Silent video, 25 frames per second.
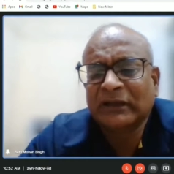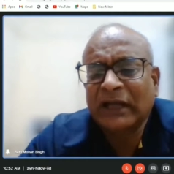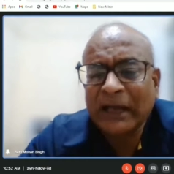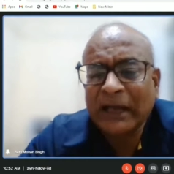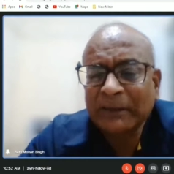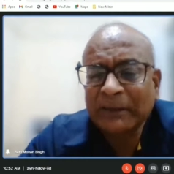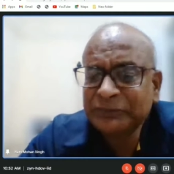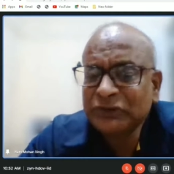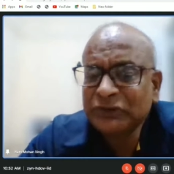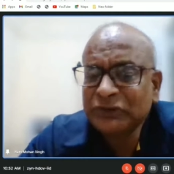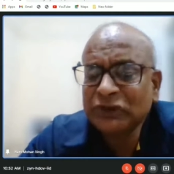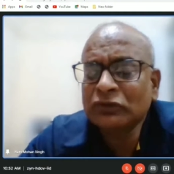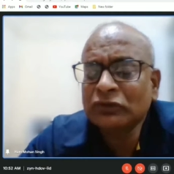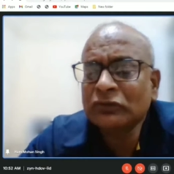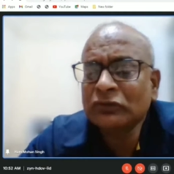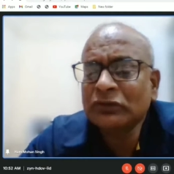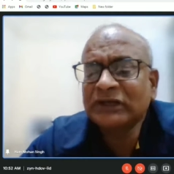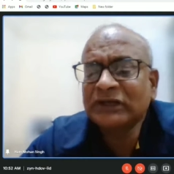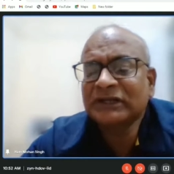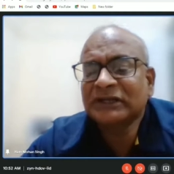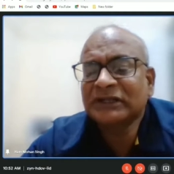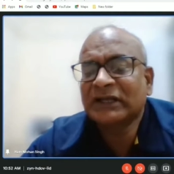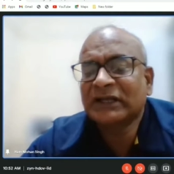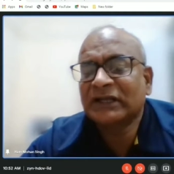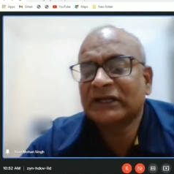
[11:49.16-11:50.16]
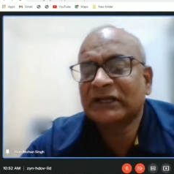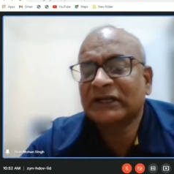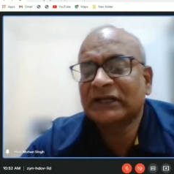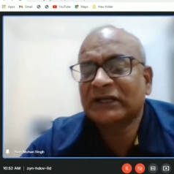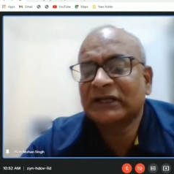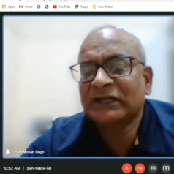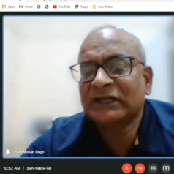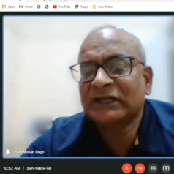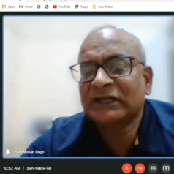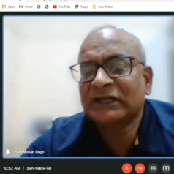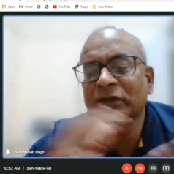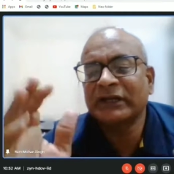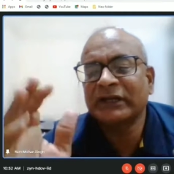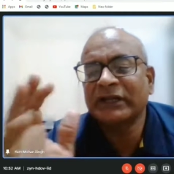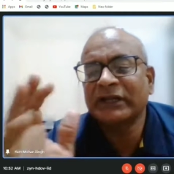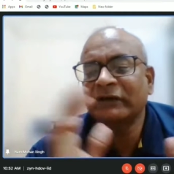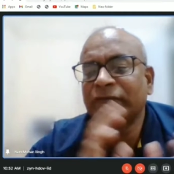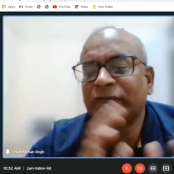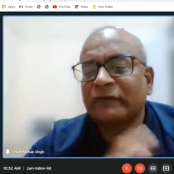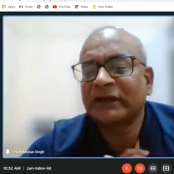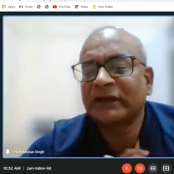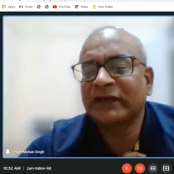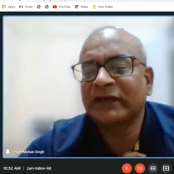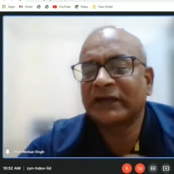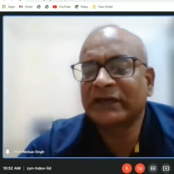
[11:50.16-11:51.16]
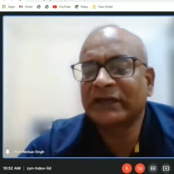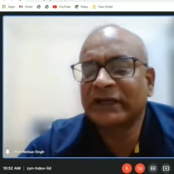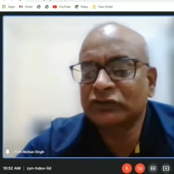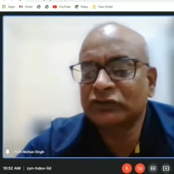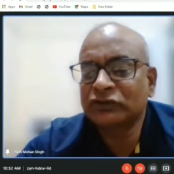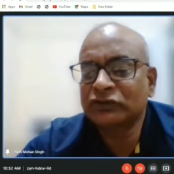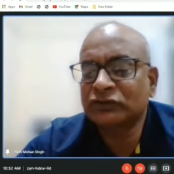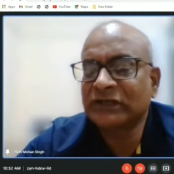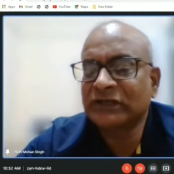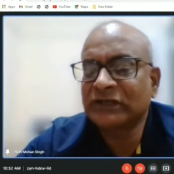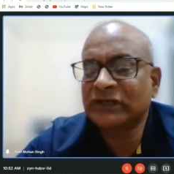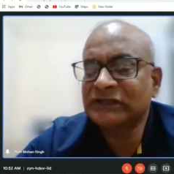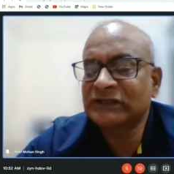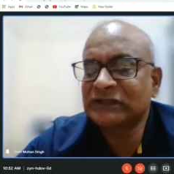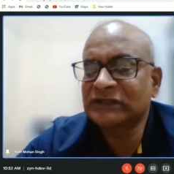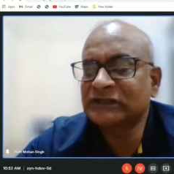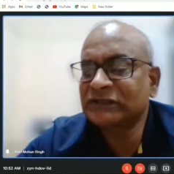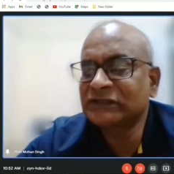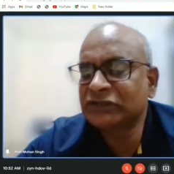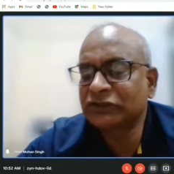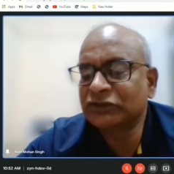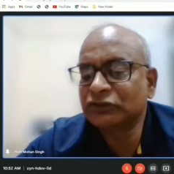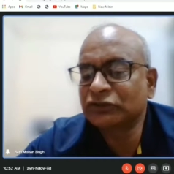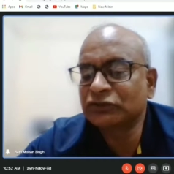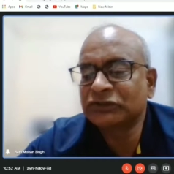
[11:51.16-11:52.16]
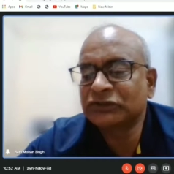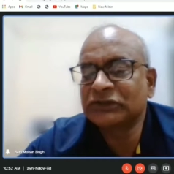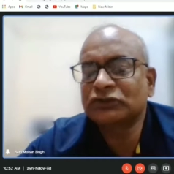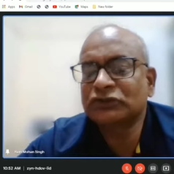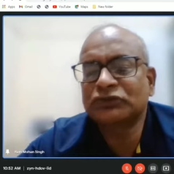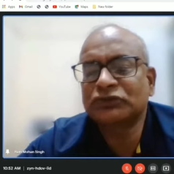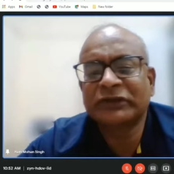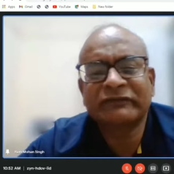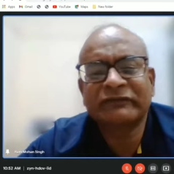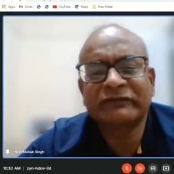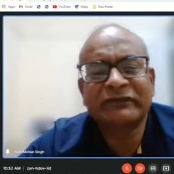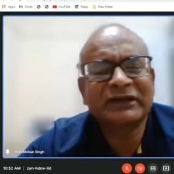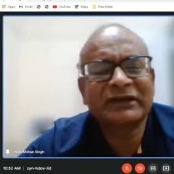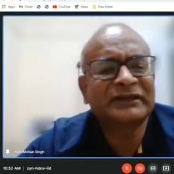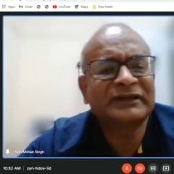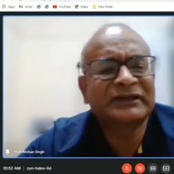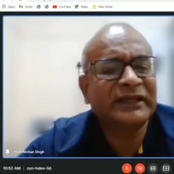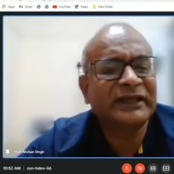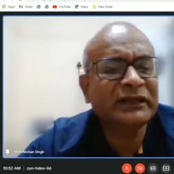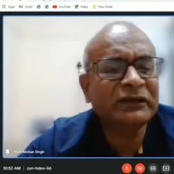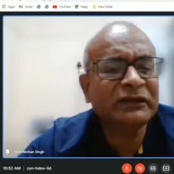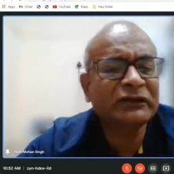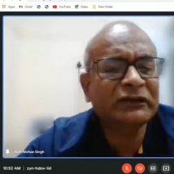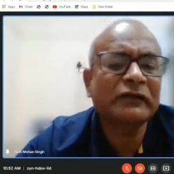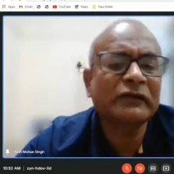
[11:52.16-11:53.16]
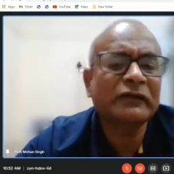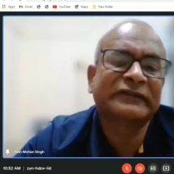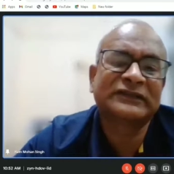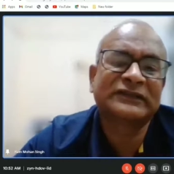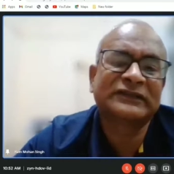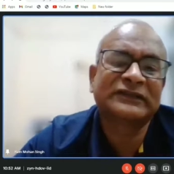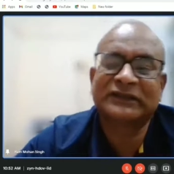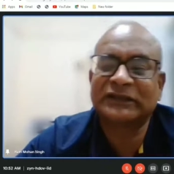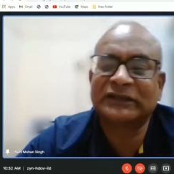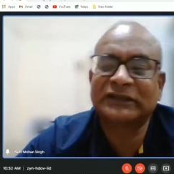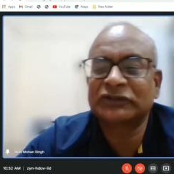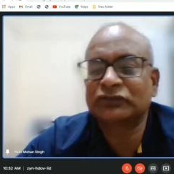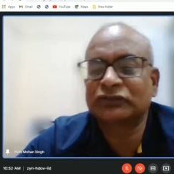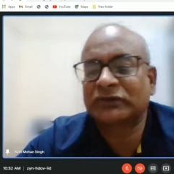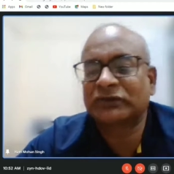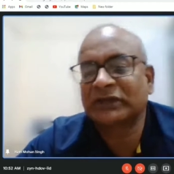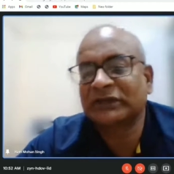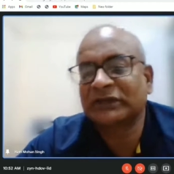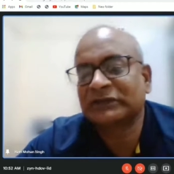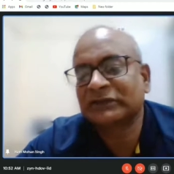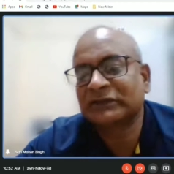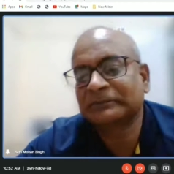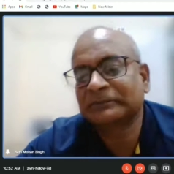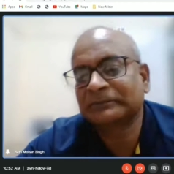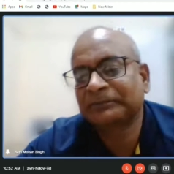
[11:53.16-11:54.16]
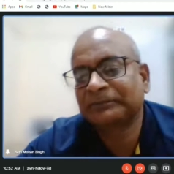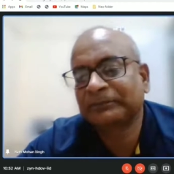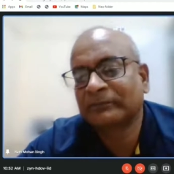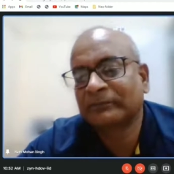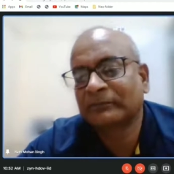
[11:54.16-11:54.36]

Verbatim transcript: absolutely there is no need for any education institutions to even think of physical education.